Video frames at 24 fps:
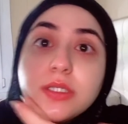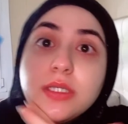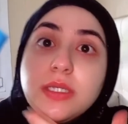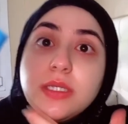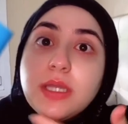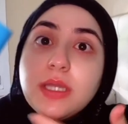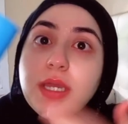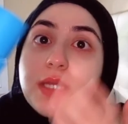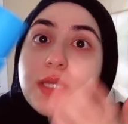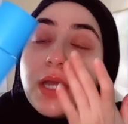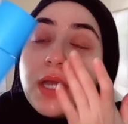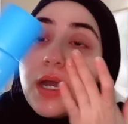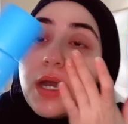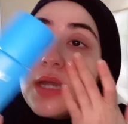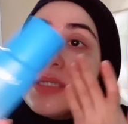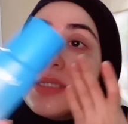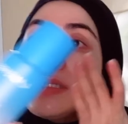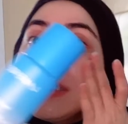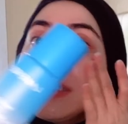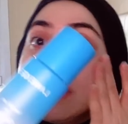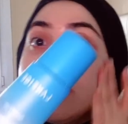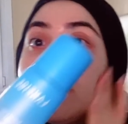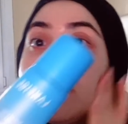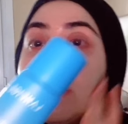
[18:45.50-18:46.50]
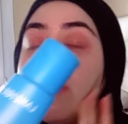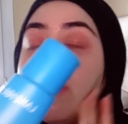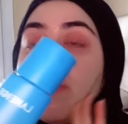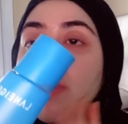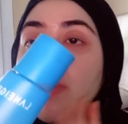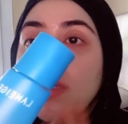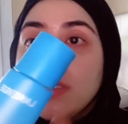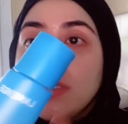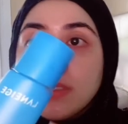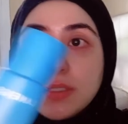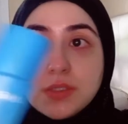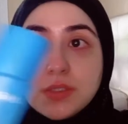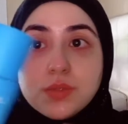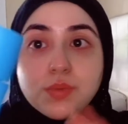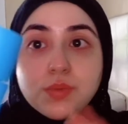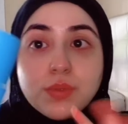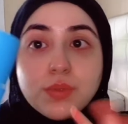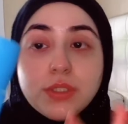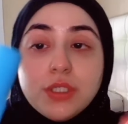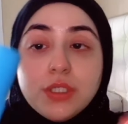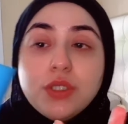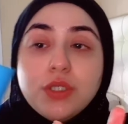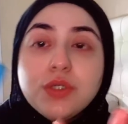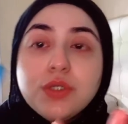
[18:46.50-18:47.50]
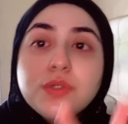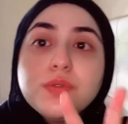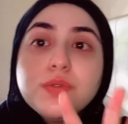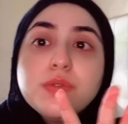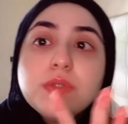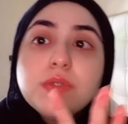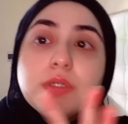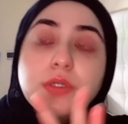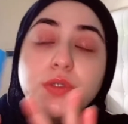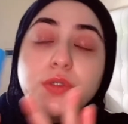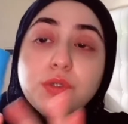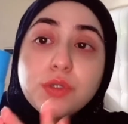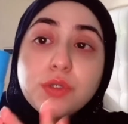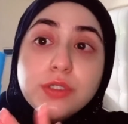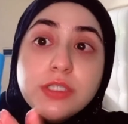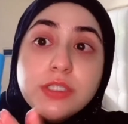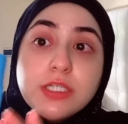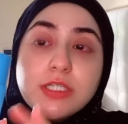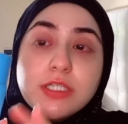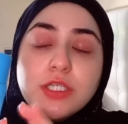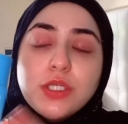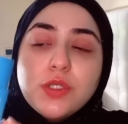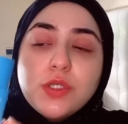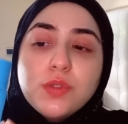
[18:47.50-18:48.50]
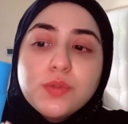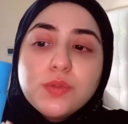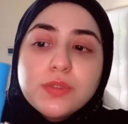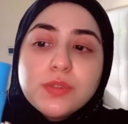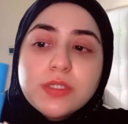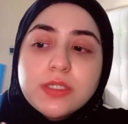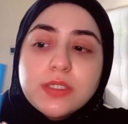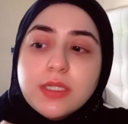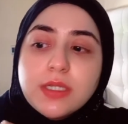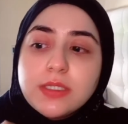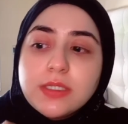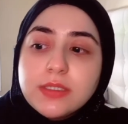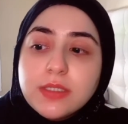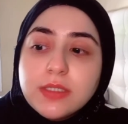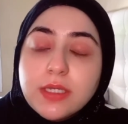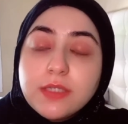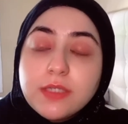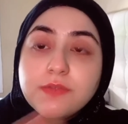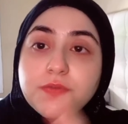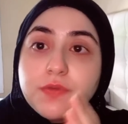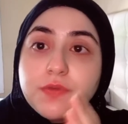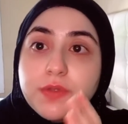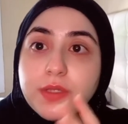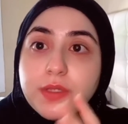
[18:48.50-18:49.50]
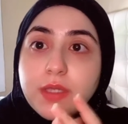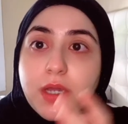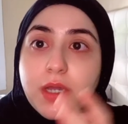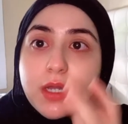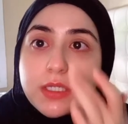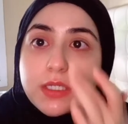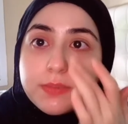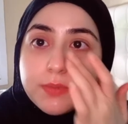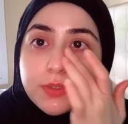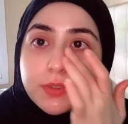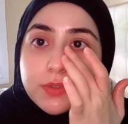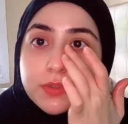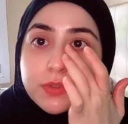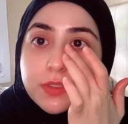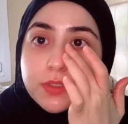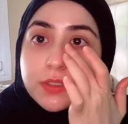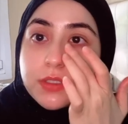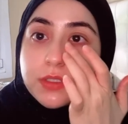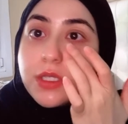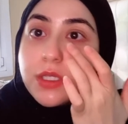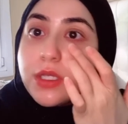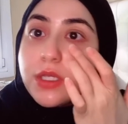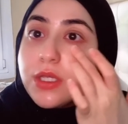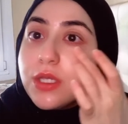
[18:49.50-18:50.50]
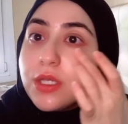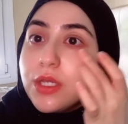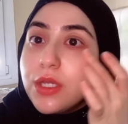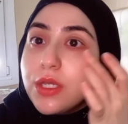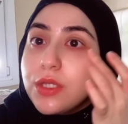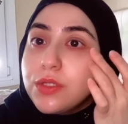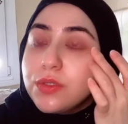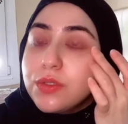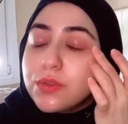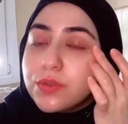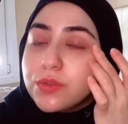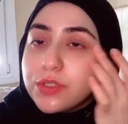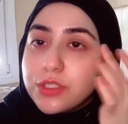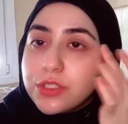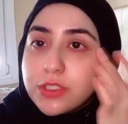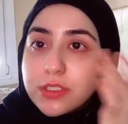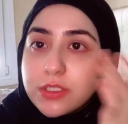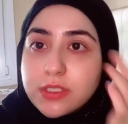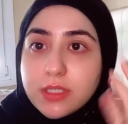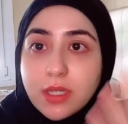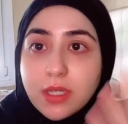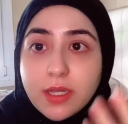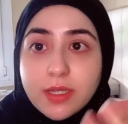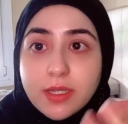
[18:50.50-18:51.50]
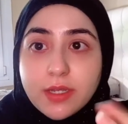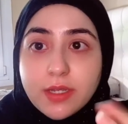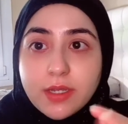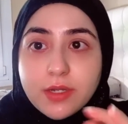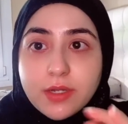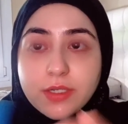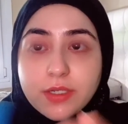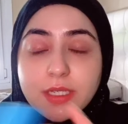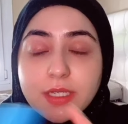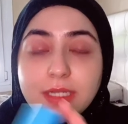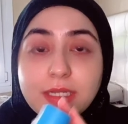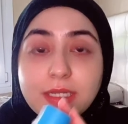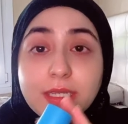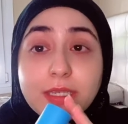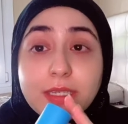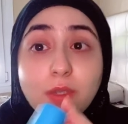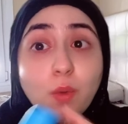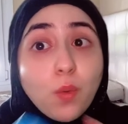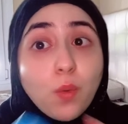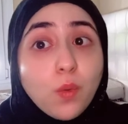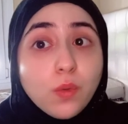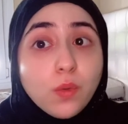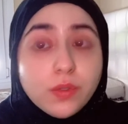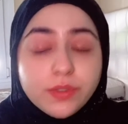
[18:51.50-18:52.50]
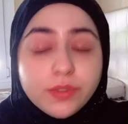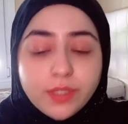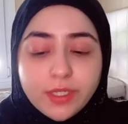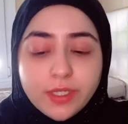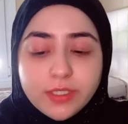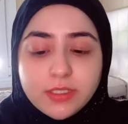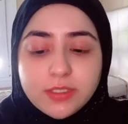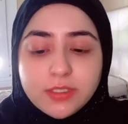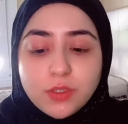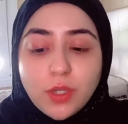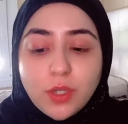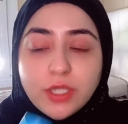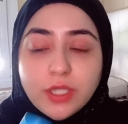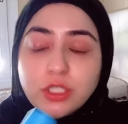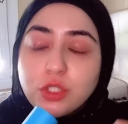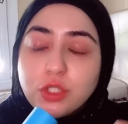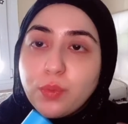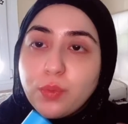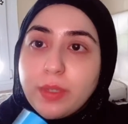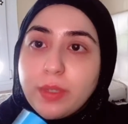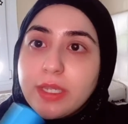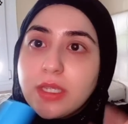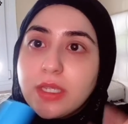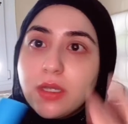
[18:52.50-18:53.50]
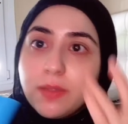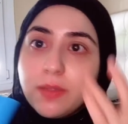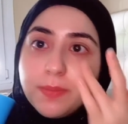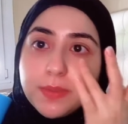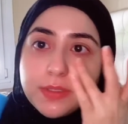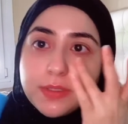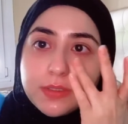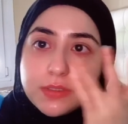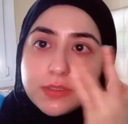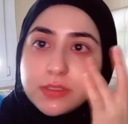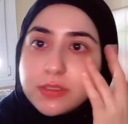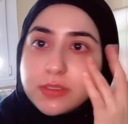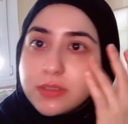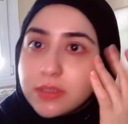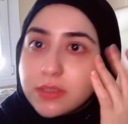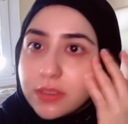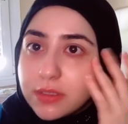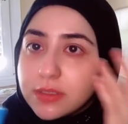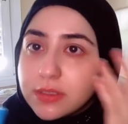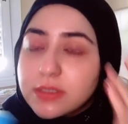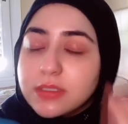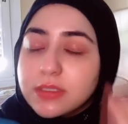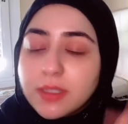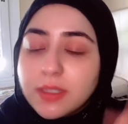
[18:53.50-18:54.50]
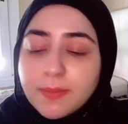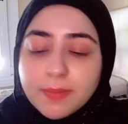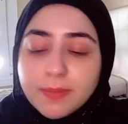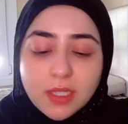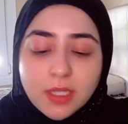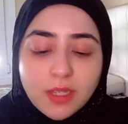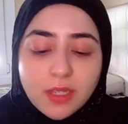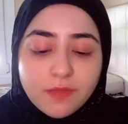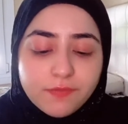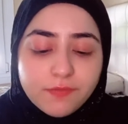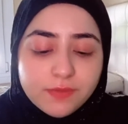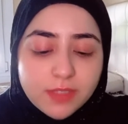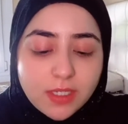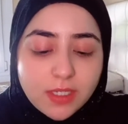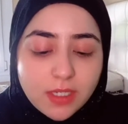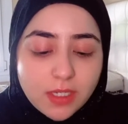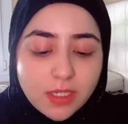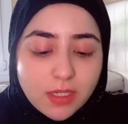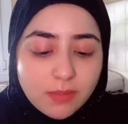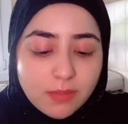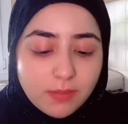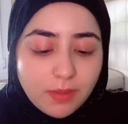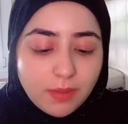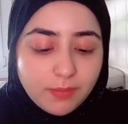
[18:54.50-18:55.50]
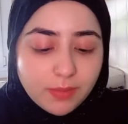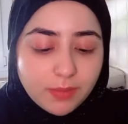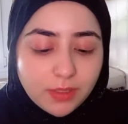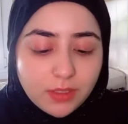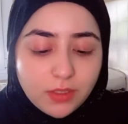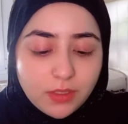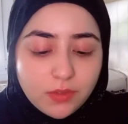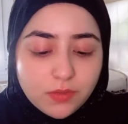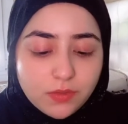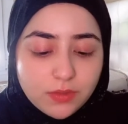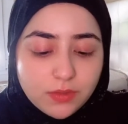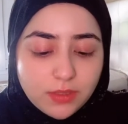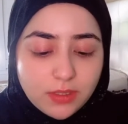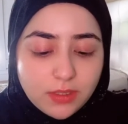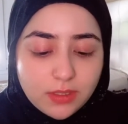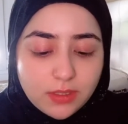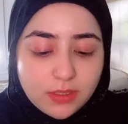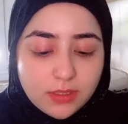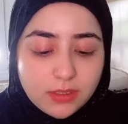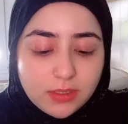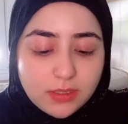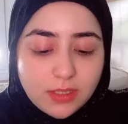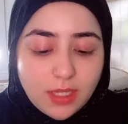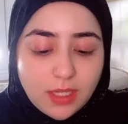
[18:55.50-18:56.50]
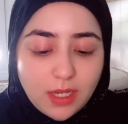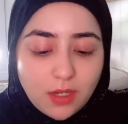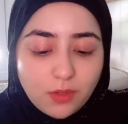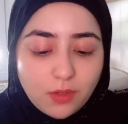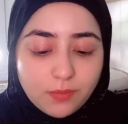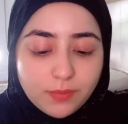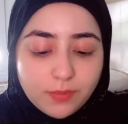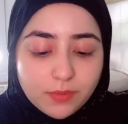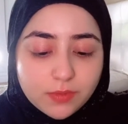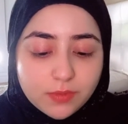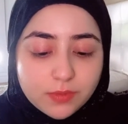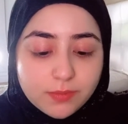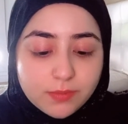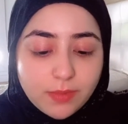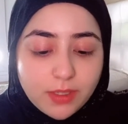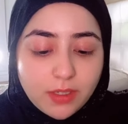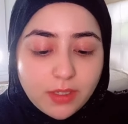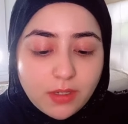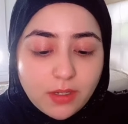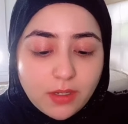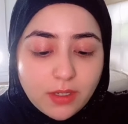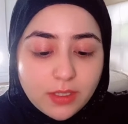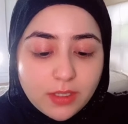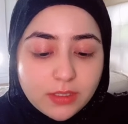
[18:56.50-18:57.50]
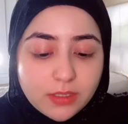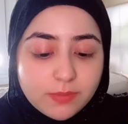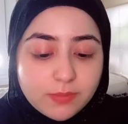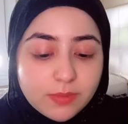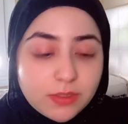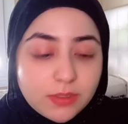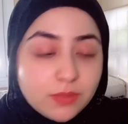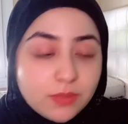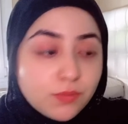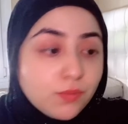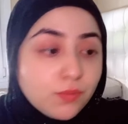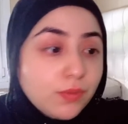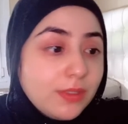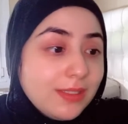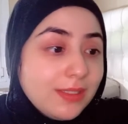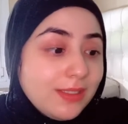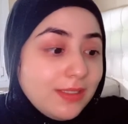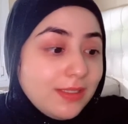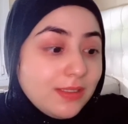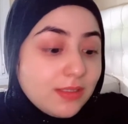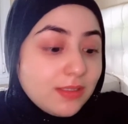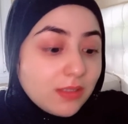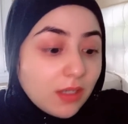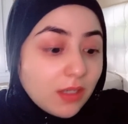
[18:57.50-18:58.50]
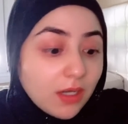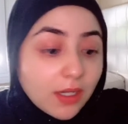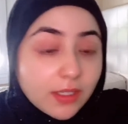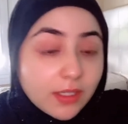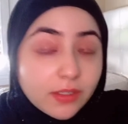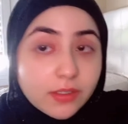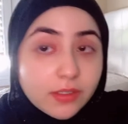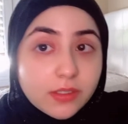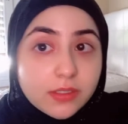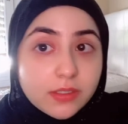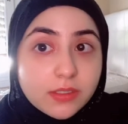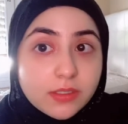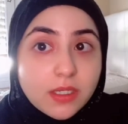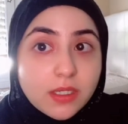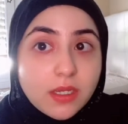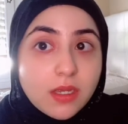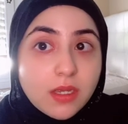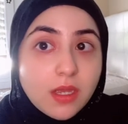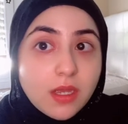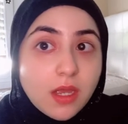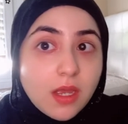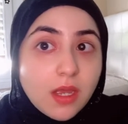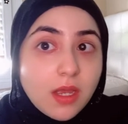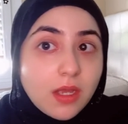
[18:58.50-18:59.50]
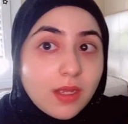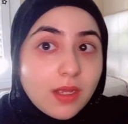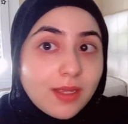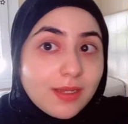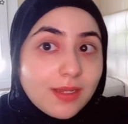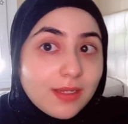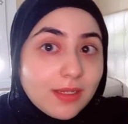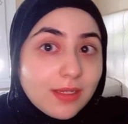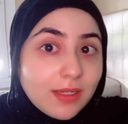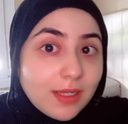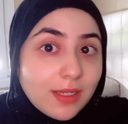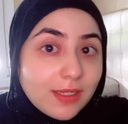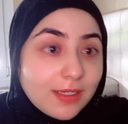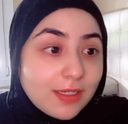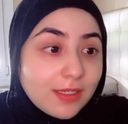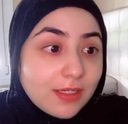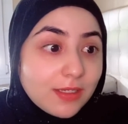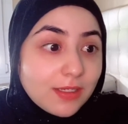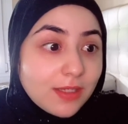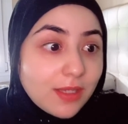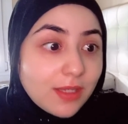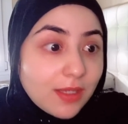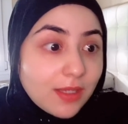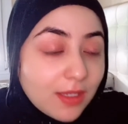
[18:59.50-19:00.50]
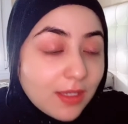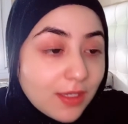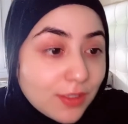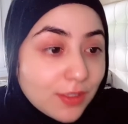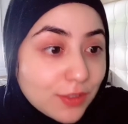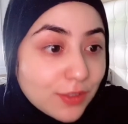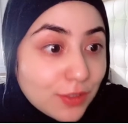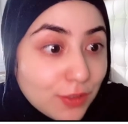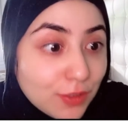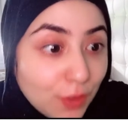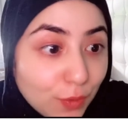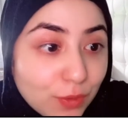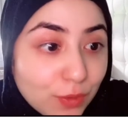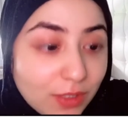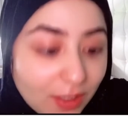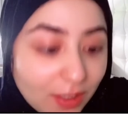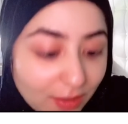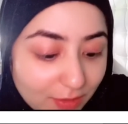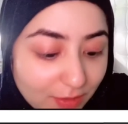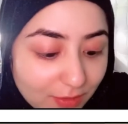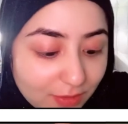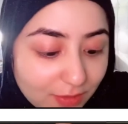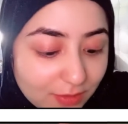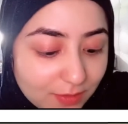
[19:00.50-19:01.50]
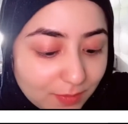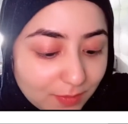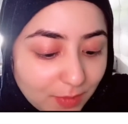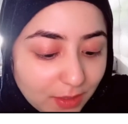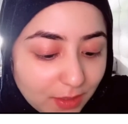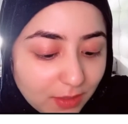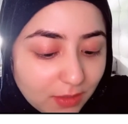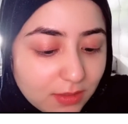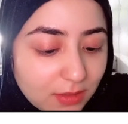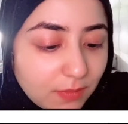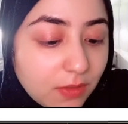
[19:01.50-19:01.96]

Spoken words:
an eye sleeping mask. It's really good to use it at night for the eyes, because it nourishes the eye area like all night. You actually wake up and there's still some left. I'm gonna use it now because my eye has been really tired. Like, so tired, my eye.